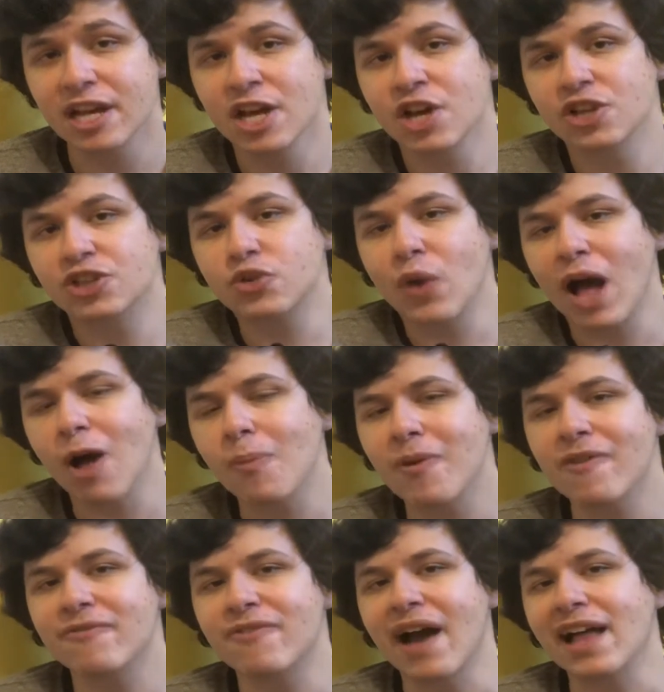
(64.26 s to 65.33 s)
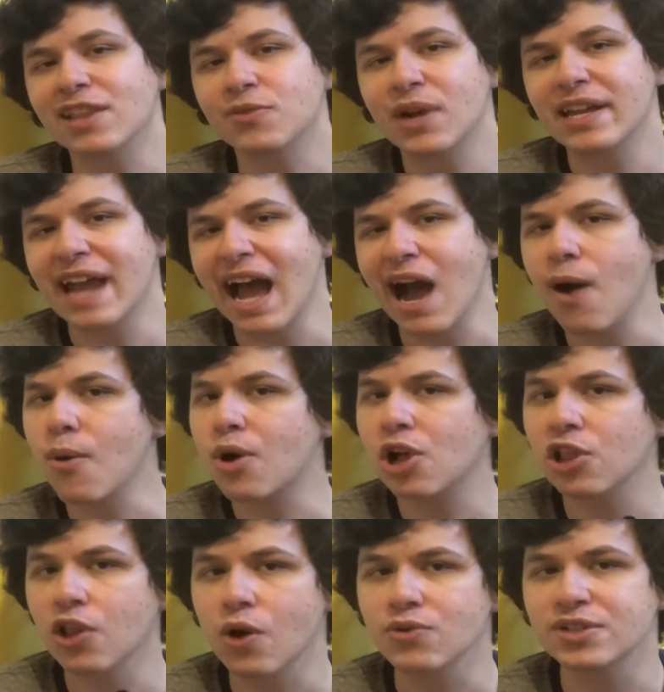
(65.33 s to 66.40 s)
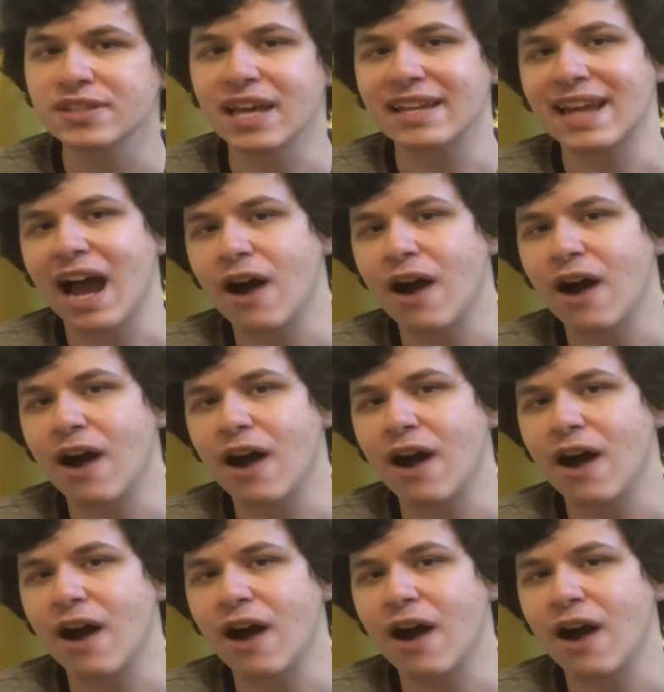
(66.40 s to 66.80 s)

to help evaluate how close and